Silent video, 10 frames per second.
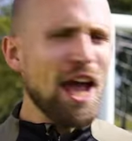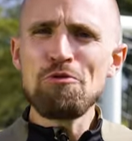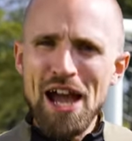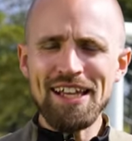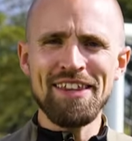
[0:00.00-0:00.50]
I
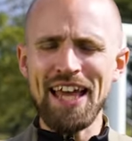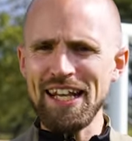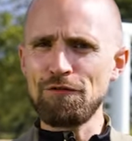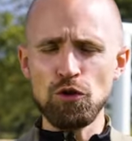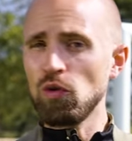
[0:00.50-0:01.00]
reckon that
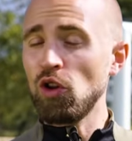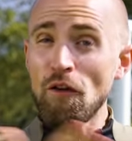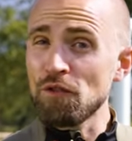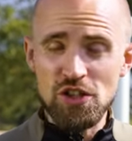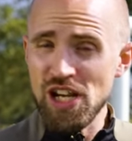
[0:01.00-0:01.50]
if you
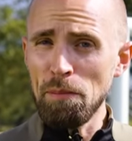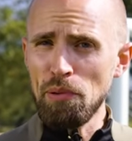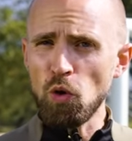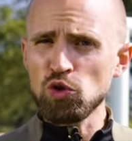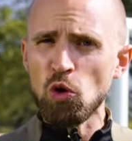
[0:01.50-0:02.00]
love the
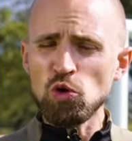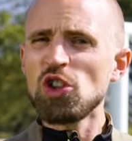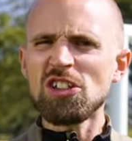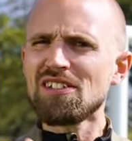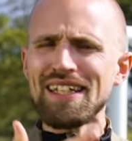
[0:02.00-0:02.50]
Tiempos or just